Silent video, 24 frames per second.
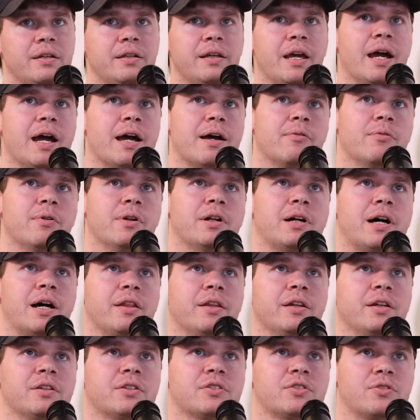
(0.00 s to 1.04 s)
Yeah, well, I
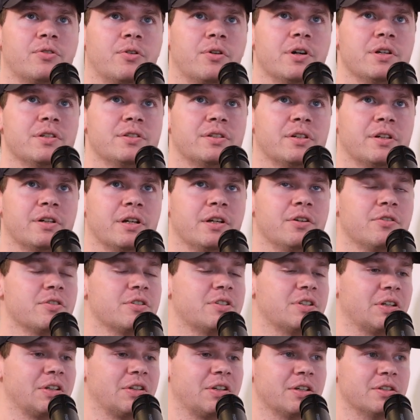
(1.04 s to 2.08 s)
think stories are
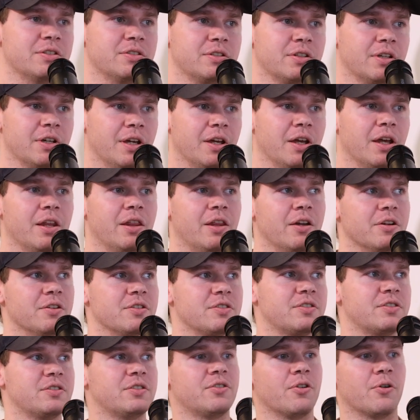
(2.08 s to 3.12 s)
interesting because
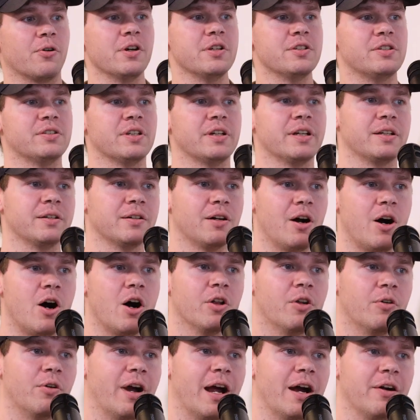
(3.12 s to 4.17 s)
there's stories like
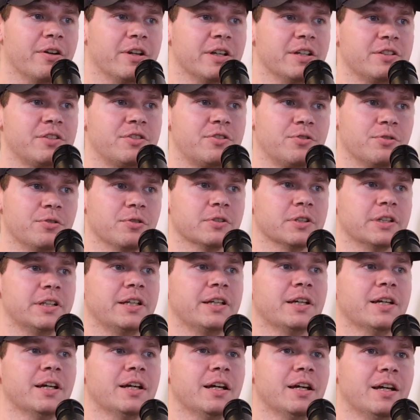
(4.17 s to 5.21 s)
all around us,
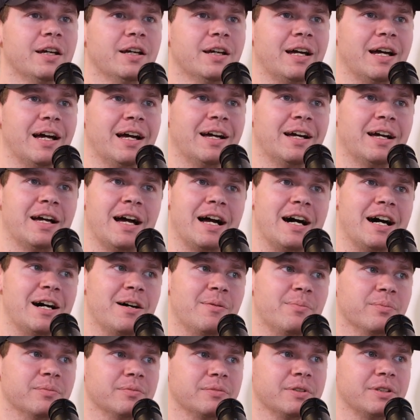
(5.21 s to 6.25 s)
truly.
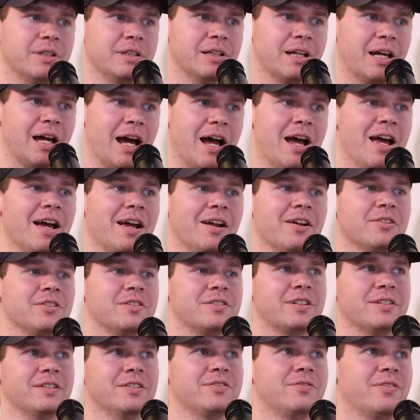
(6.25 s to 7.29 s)
It
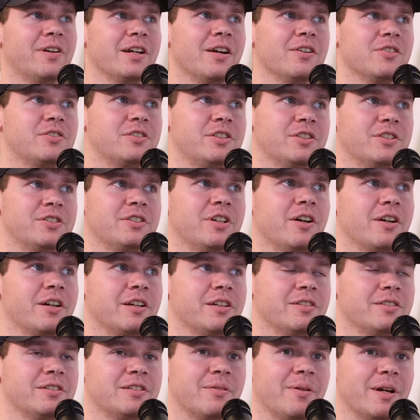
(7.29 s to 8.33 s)
was funny. I was just
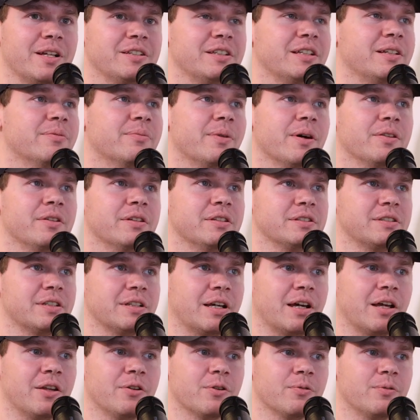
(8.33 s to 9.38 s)
talking to my team about this
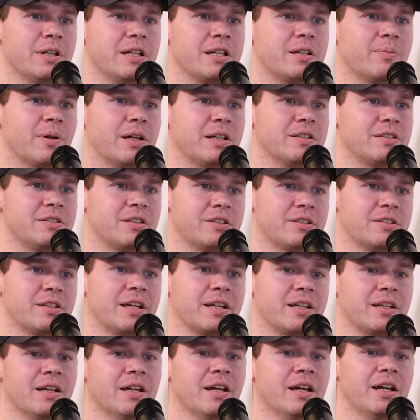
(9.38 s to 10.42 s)
the other week, but it's just
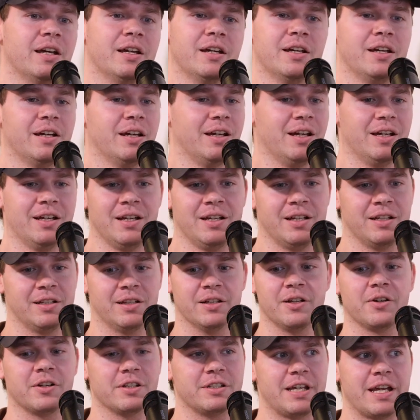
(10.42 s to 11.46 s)
like,
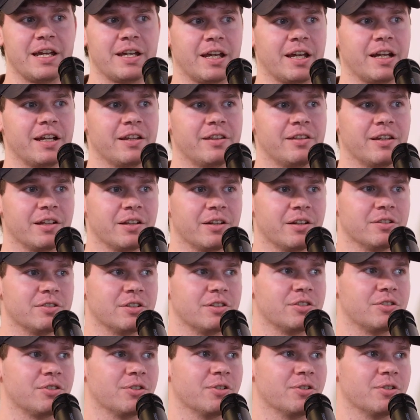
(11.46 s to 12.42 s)
literally take anything. There's a